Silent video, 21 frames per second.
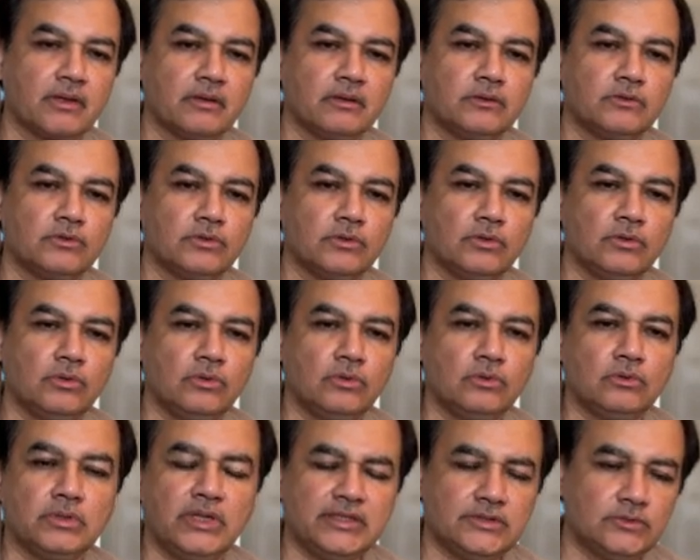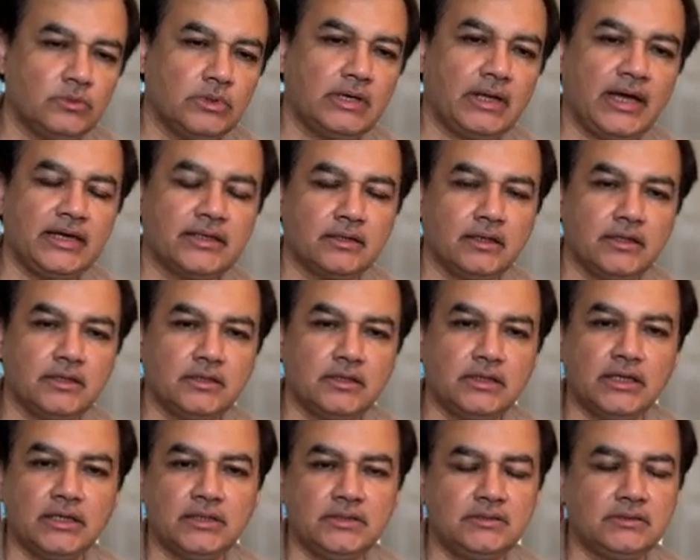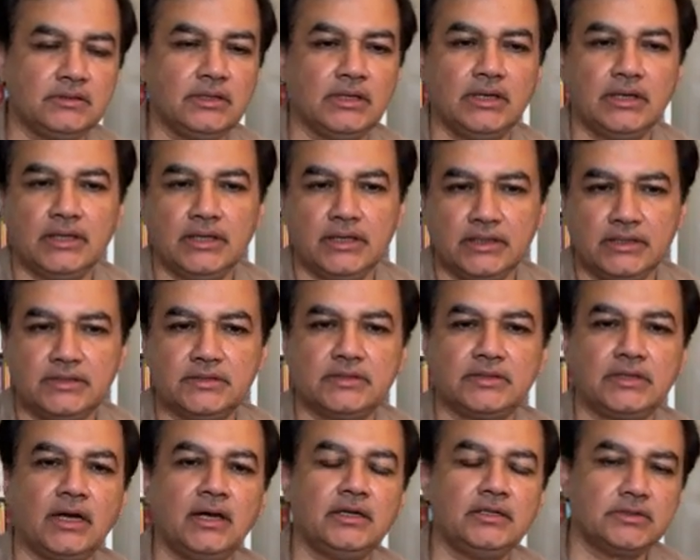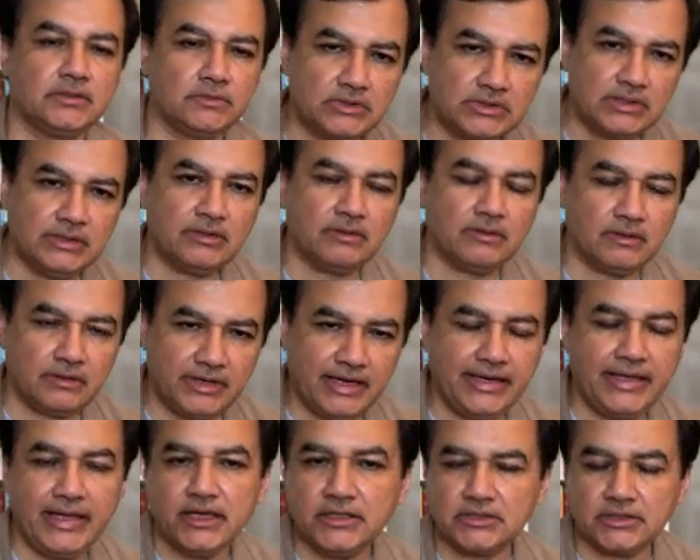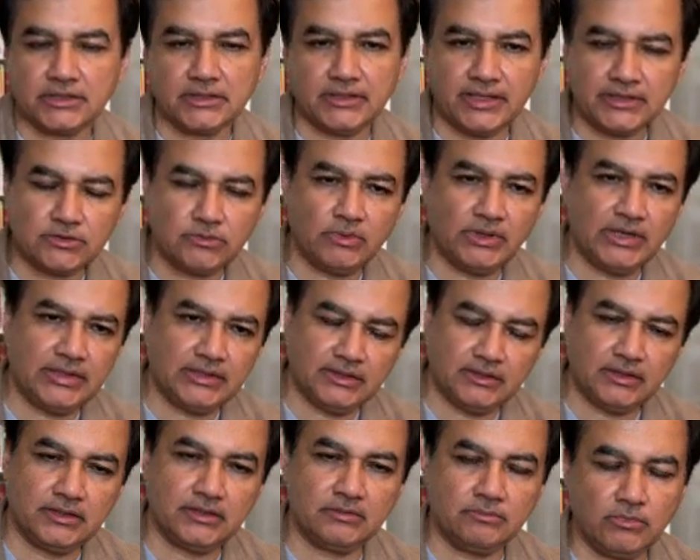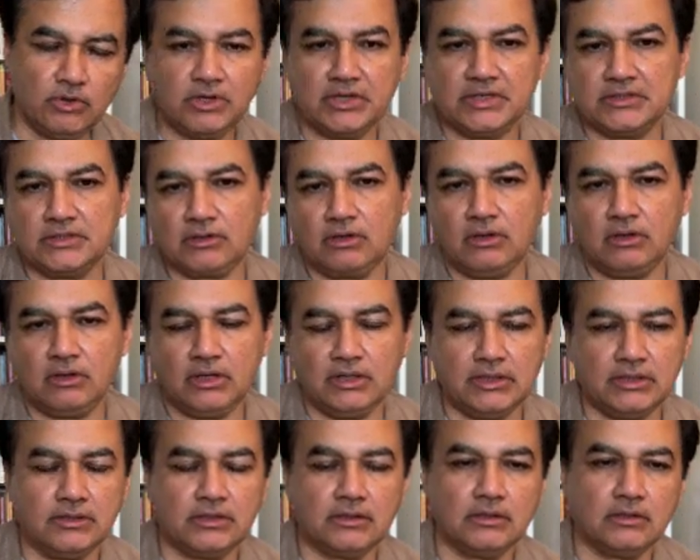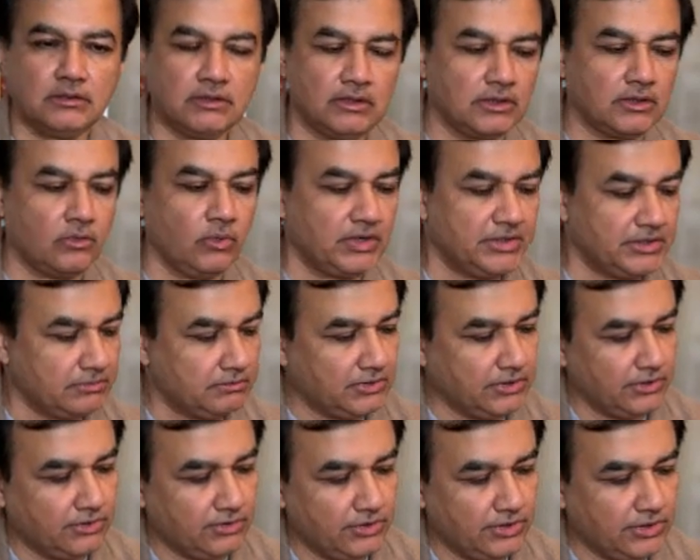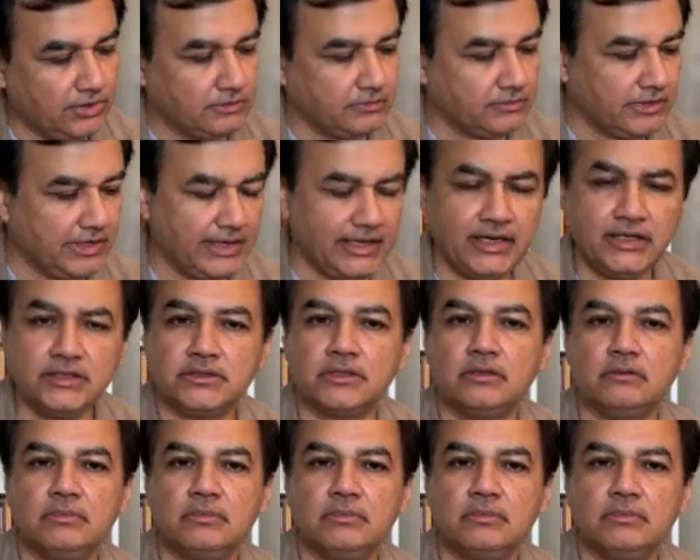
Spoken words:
So that's what Heitler does. He starts with the radiation. That's why the book is called the quantum theory of radiation.